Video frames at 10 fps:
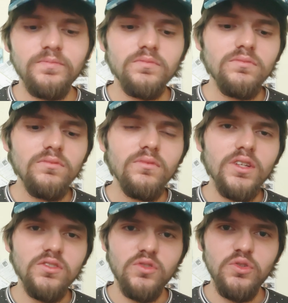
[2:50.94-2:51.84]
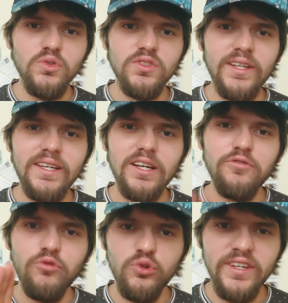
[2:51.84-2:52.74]
So use like a
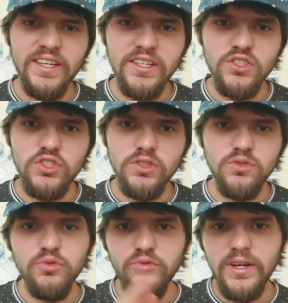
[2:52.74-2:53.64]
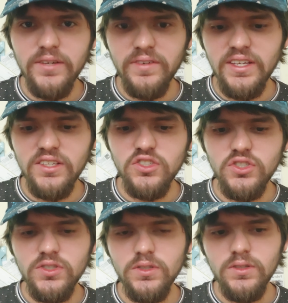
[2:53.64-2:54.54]
4-inch to
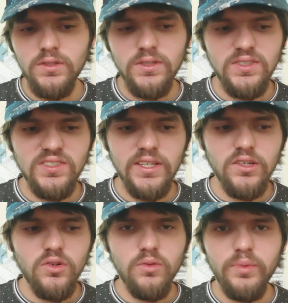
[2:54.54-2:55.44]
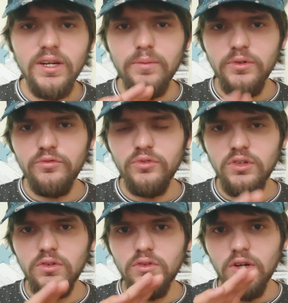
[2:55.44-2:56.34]
5-inch Senko, but I
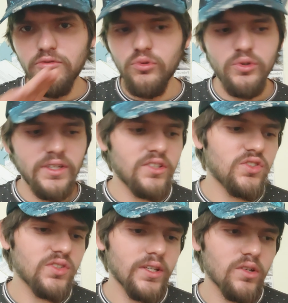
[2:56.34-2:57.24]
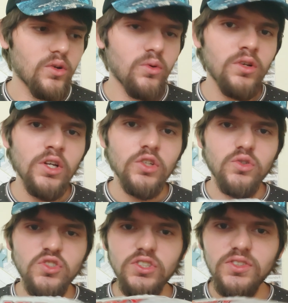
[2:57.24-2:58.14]
prefer a 4-inch Senko.
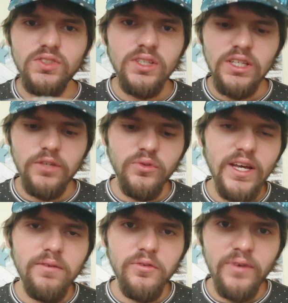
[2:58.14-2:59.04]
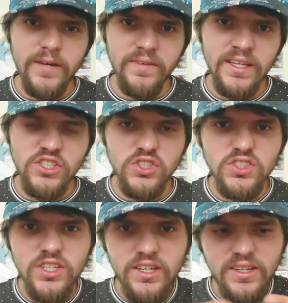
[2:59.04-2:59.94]
So just, if you have a 5-inch,
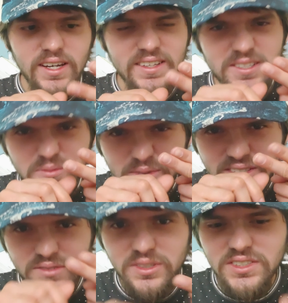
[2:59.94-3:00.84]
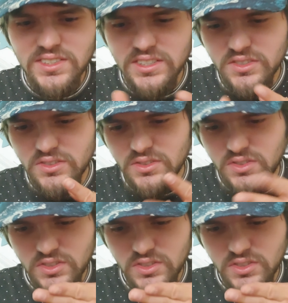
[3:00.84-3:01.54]
just cut a little bit with the scissors.